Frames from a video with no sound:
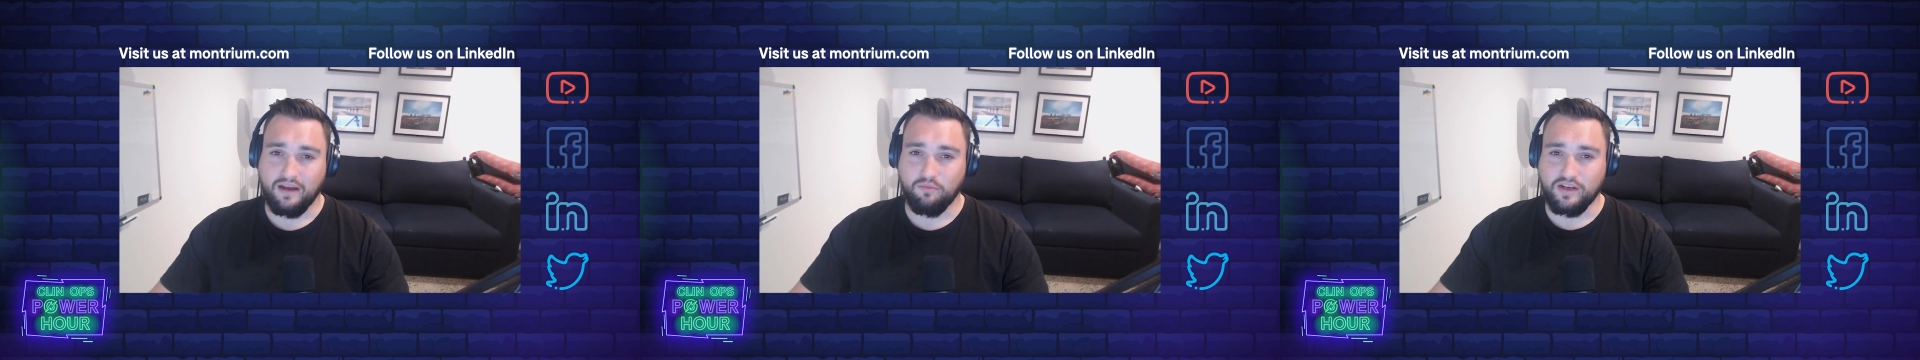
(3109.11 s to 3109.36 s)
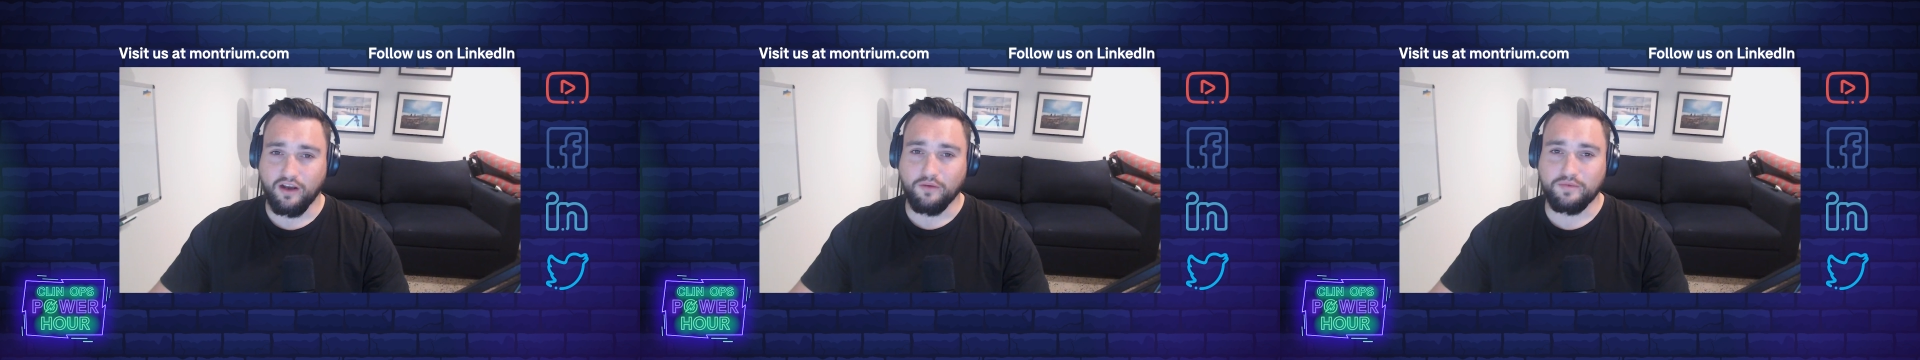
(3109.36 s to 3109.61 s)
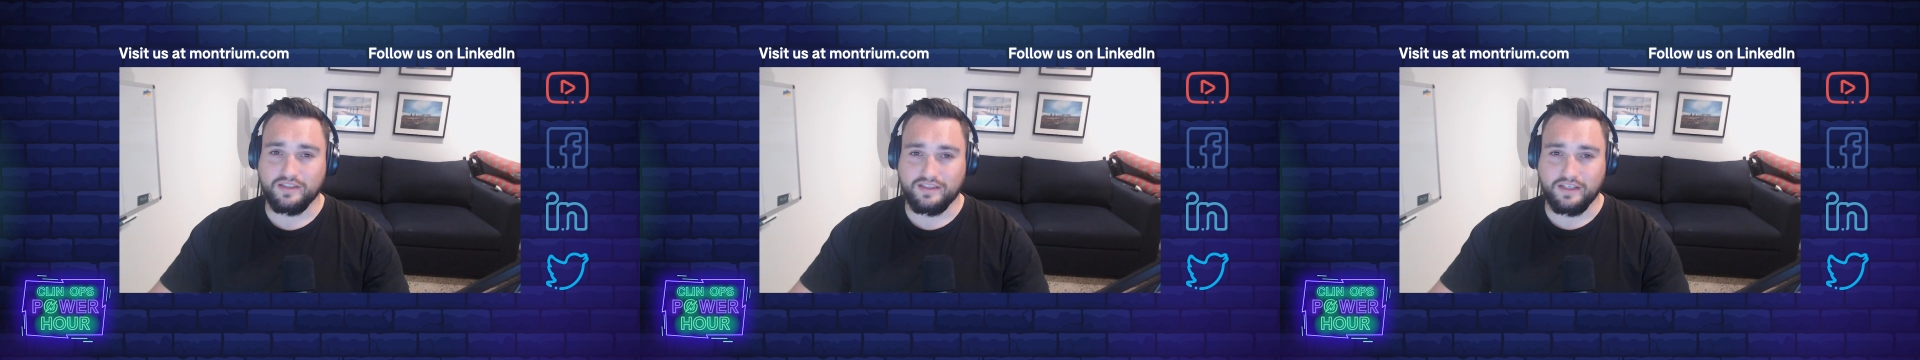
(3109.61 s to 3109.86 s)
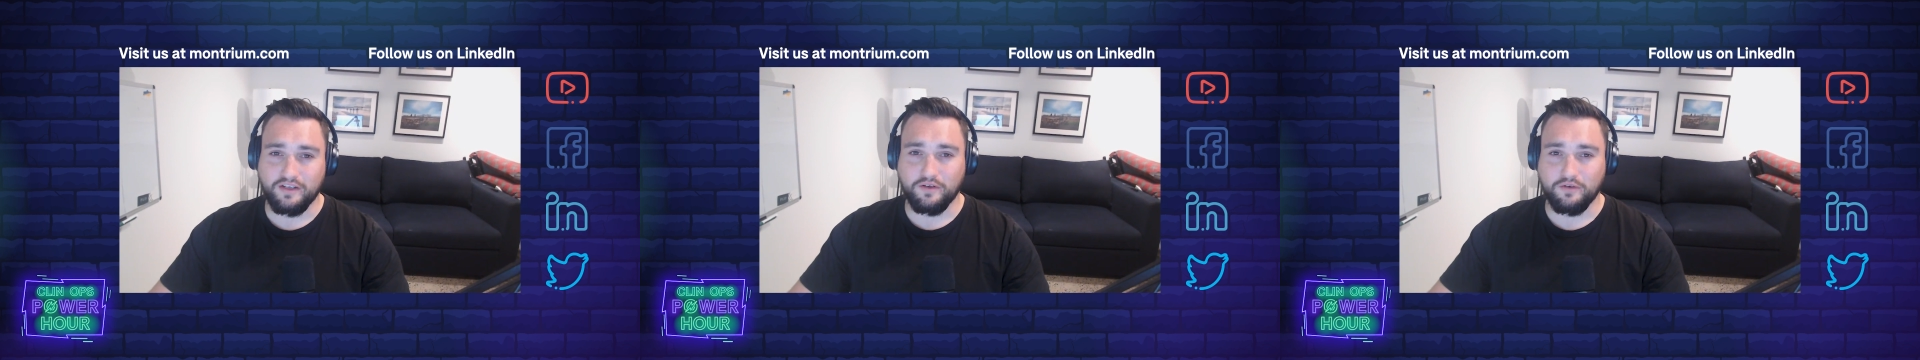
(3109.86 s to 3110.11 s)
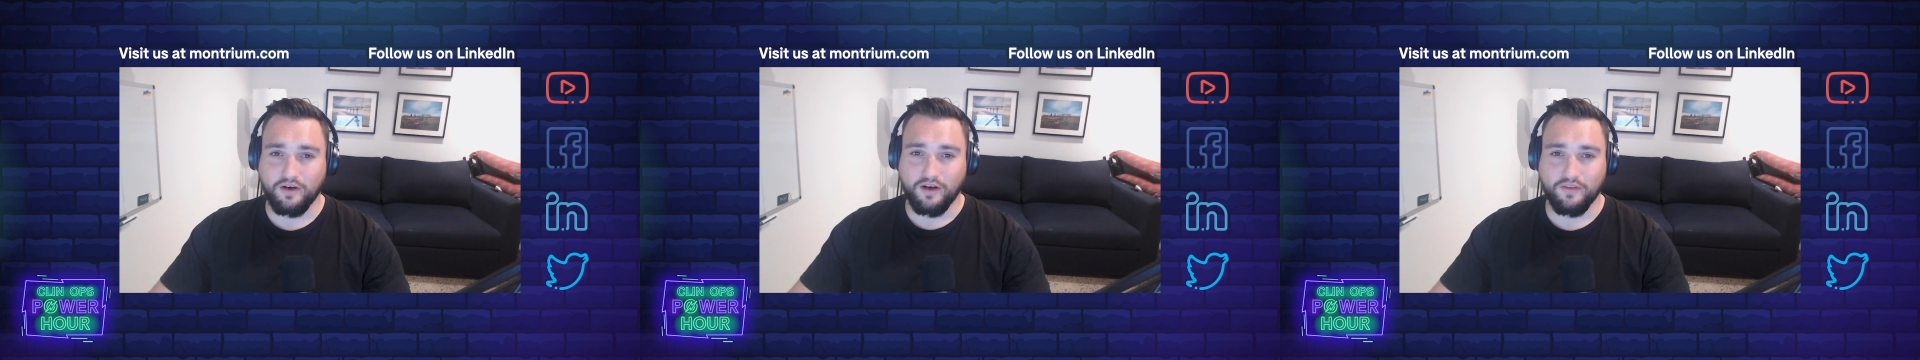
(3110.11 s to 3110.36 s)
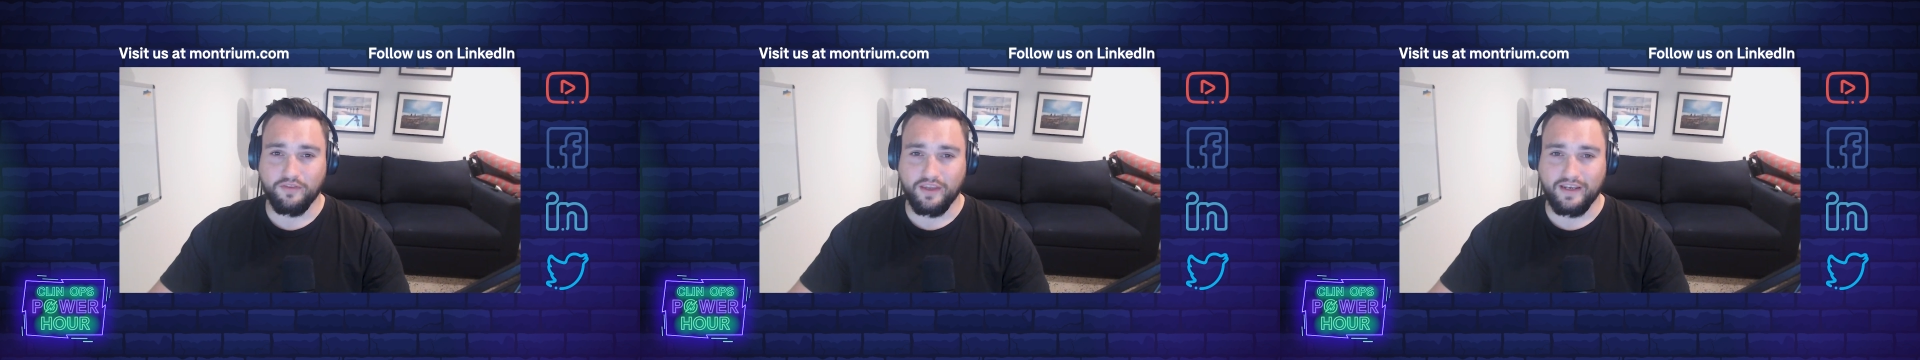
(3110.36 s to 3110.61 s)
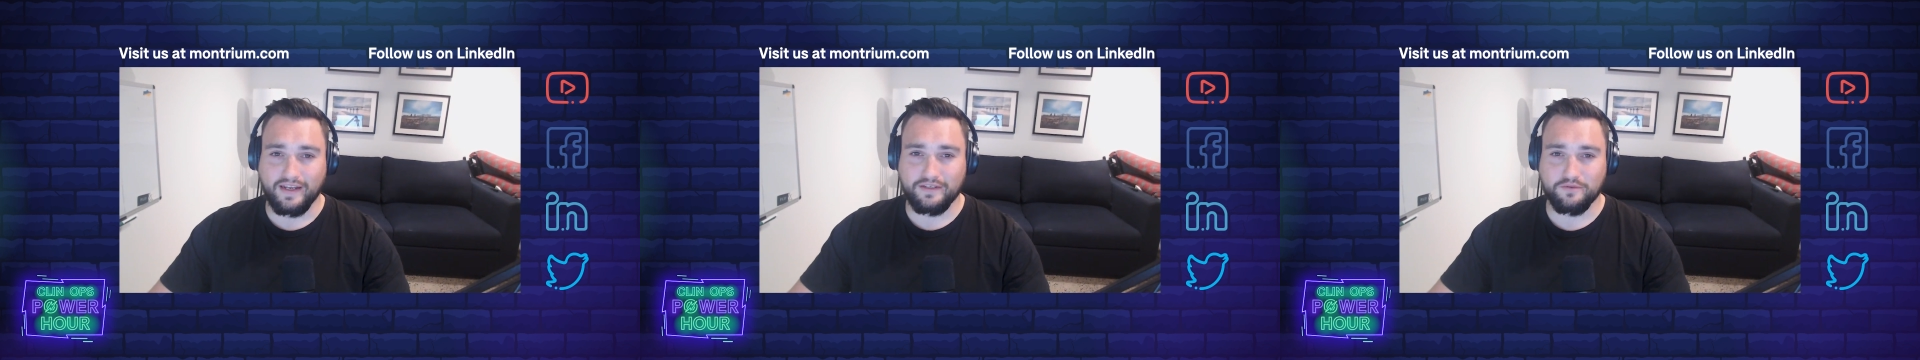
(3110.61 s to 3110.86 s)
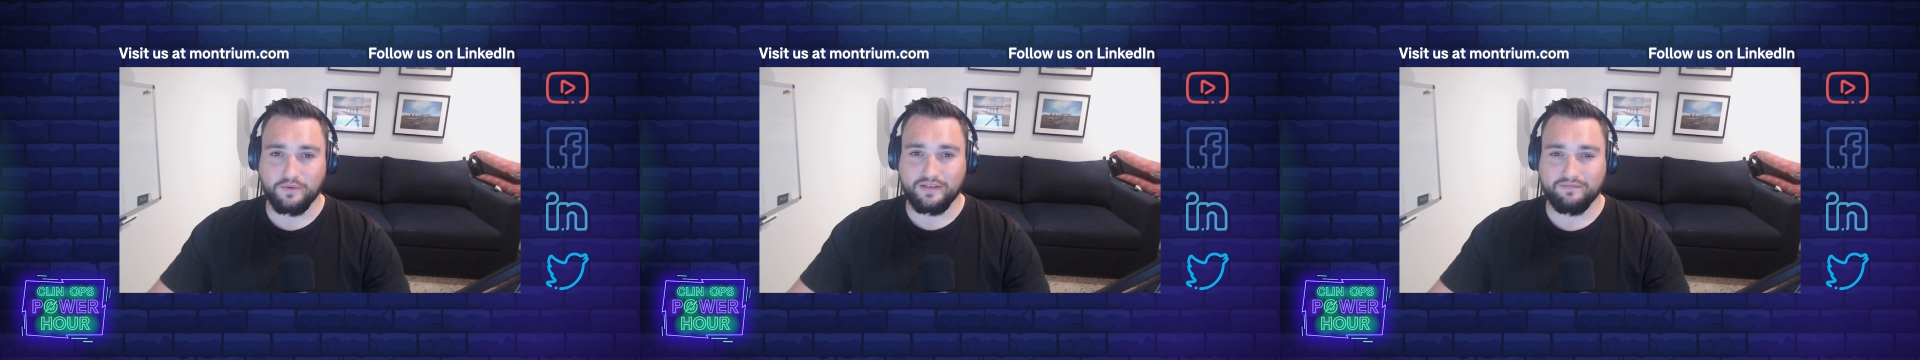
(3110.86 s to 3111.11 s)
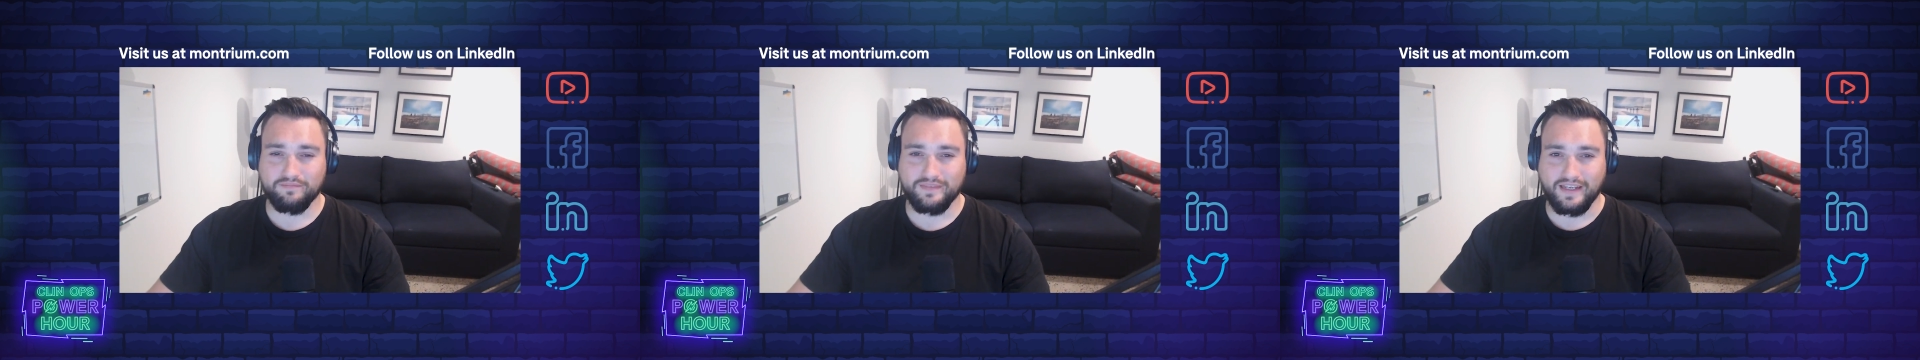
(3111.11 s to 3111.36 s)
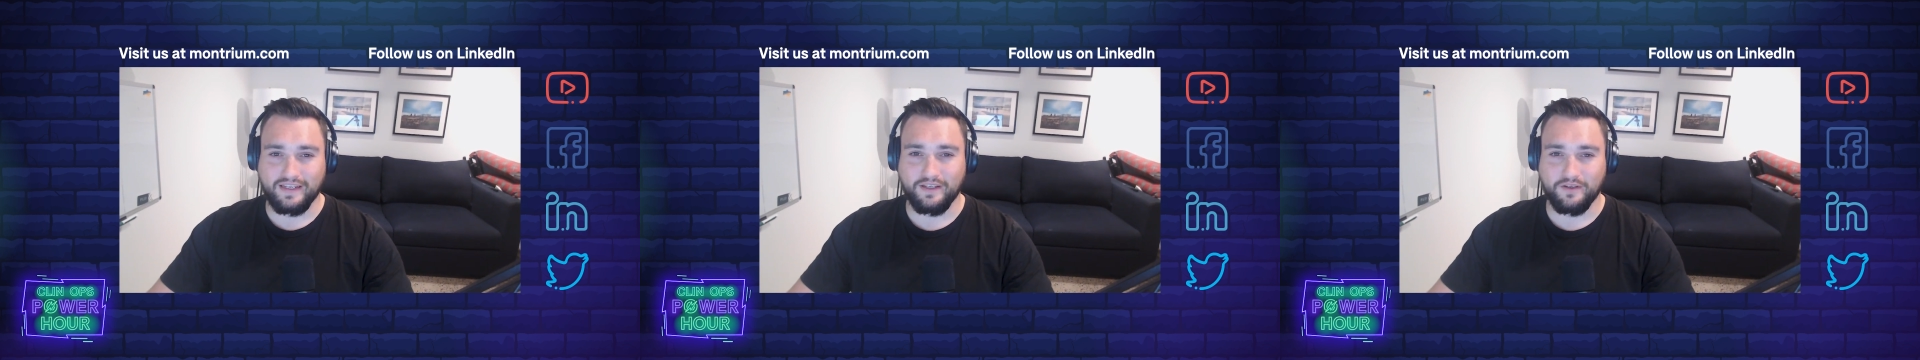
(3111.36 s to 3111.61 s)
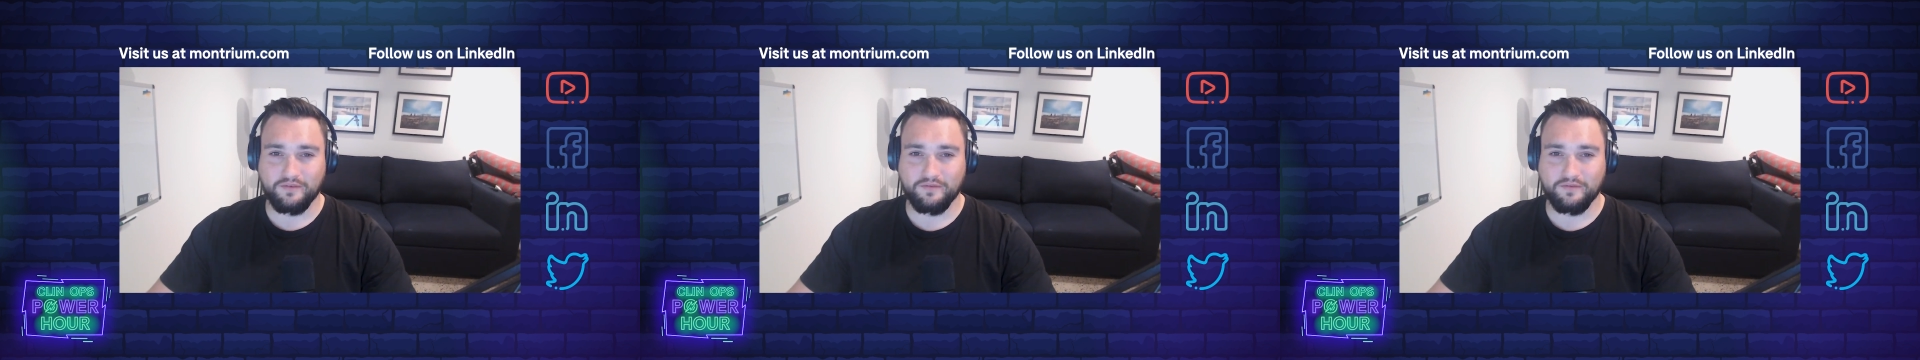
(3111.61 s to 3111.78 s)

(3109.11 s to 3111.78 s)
and we hope to see you on the next one. Thank you.